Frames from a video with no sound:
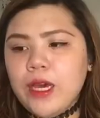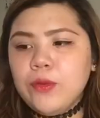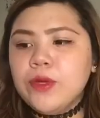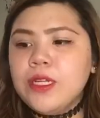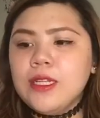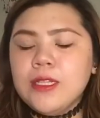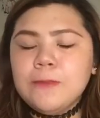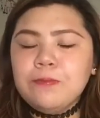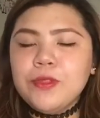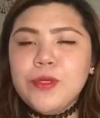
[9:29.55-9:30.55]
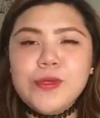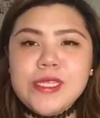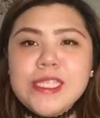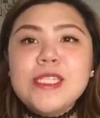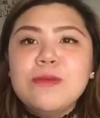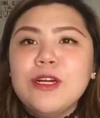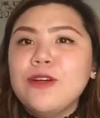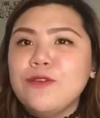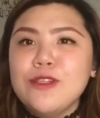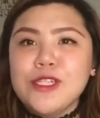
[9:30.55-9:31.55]
I will use it sa
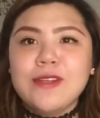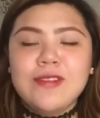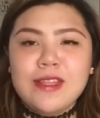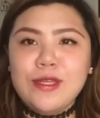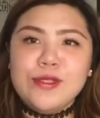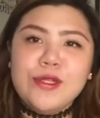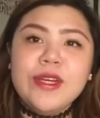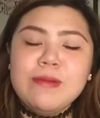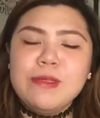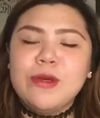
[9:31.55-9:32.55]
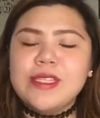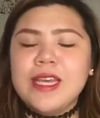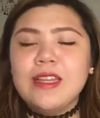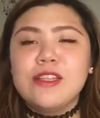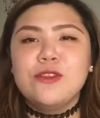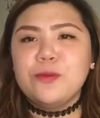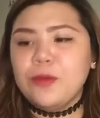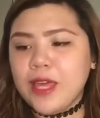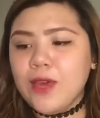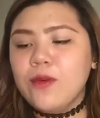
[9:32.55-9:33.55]
mga future videos ko. I'm so excited to
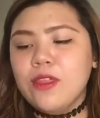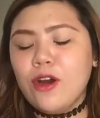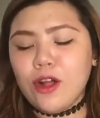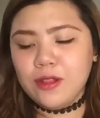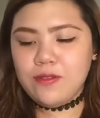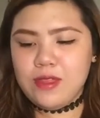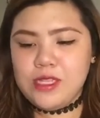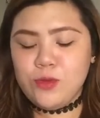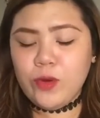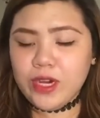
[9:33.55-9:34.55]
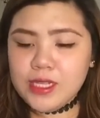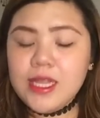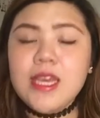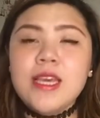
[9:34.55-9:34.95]
play with all of this one.